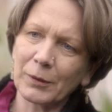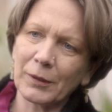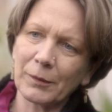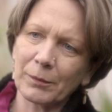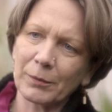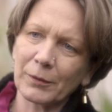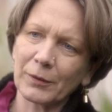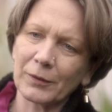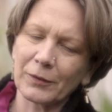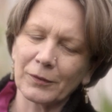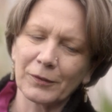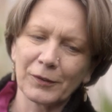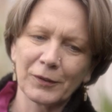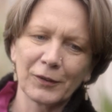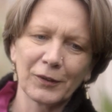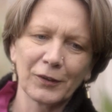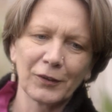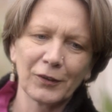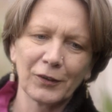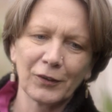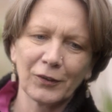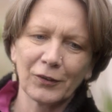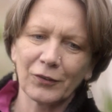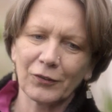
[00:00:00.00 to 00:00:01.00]
people
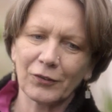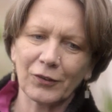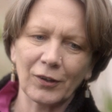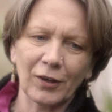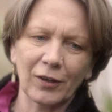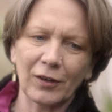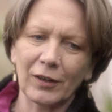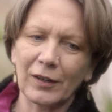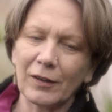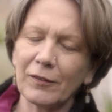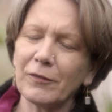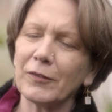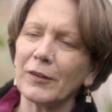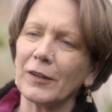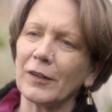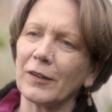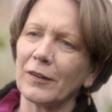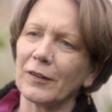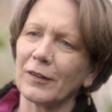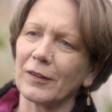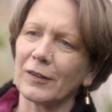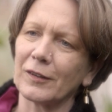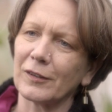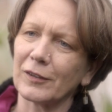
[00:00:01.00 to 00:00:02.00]
start living
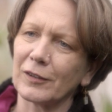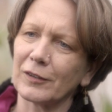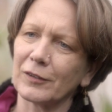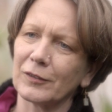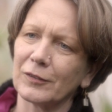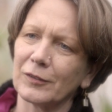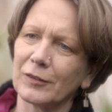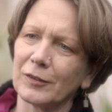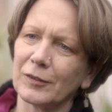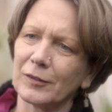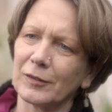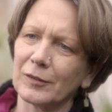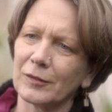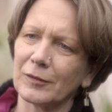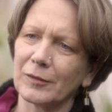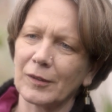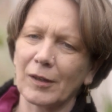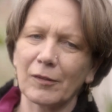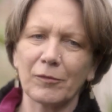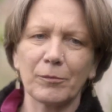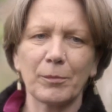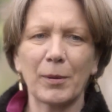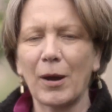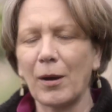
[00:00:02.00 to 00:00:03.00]
in the garden and
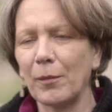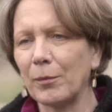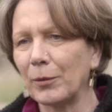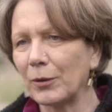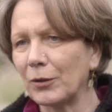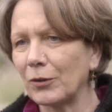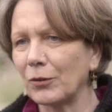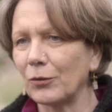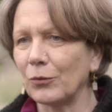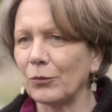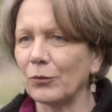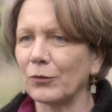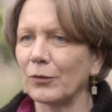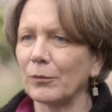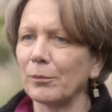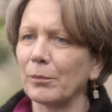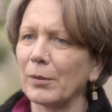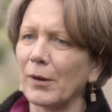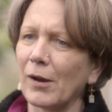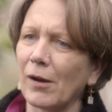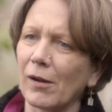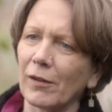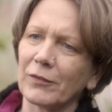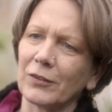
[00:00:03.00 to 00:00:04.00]
have barbecues and
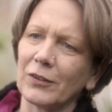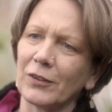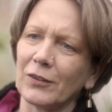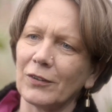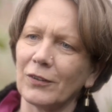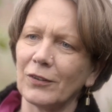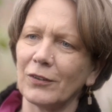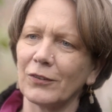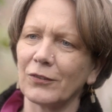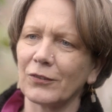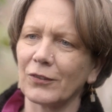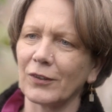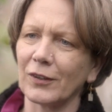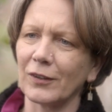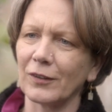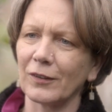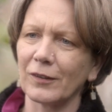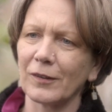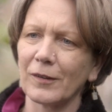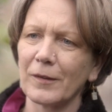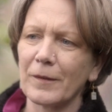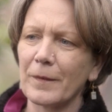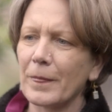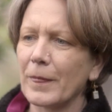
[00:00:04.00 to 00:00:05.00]
parties
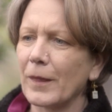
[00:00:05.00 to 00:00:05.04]
and